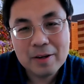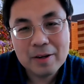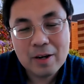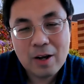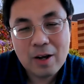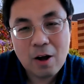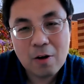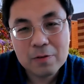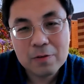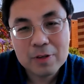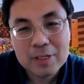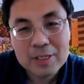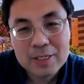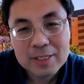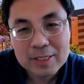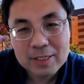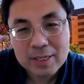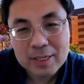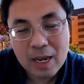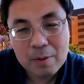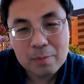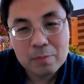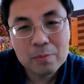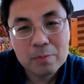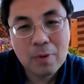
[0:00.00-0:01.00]
of the
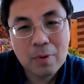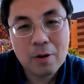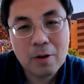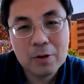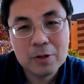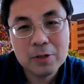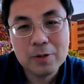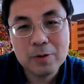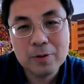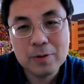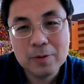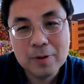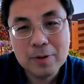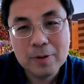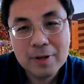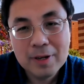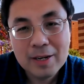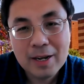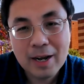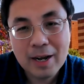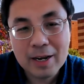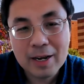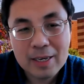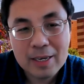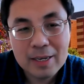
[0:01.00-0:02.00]
same model
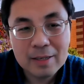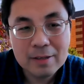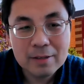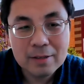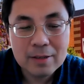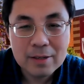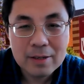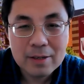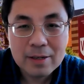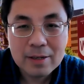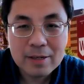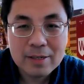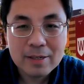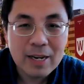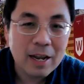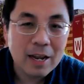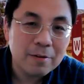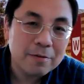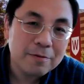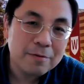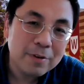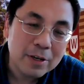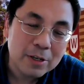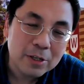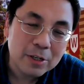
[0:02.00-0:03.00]
in
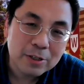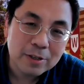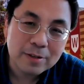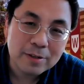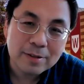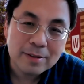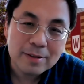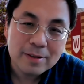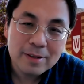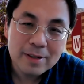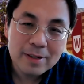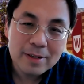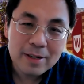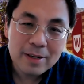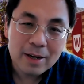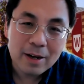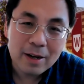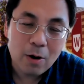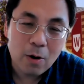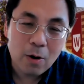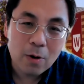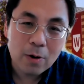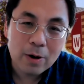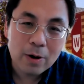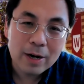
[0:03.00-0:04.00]
nonfiction
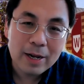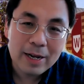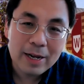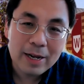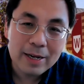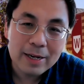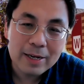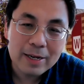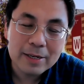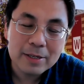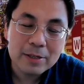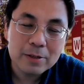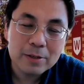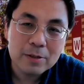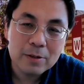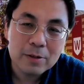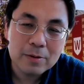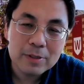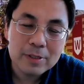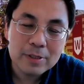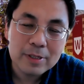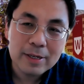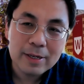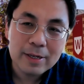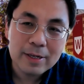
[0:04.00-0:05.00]
or
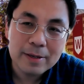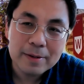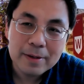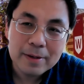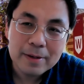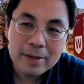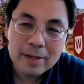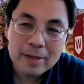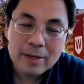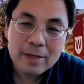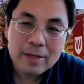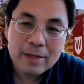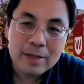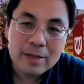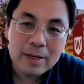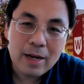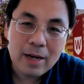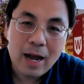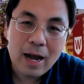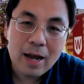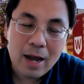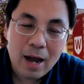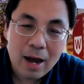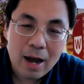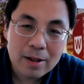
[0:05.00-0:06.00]
the
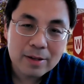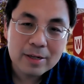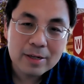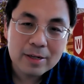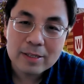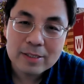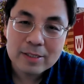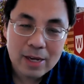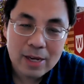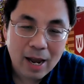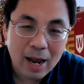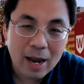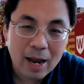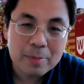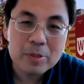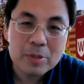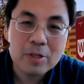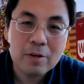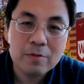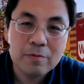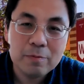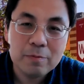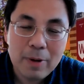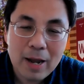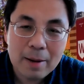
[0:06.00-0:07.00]
other types
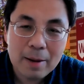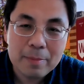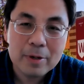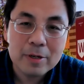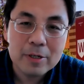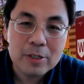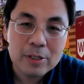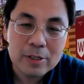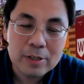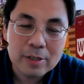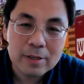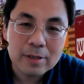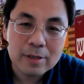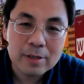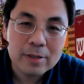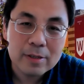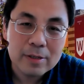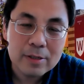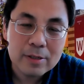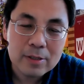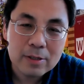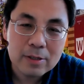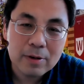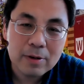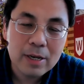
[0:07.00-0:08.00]
of publishing.
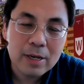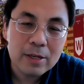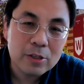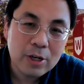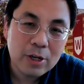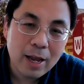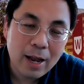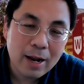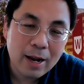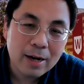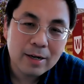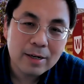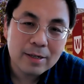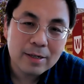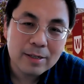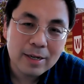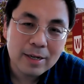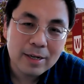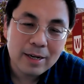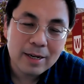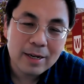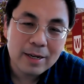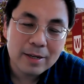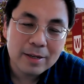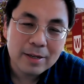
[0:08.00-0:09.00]
So in
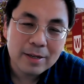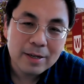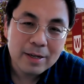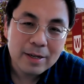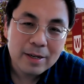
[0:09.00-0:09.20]
China,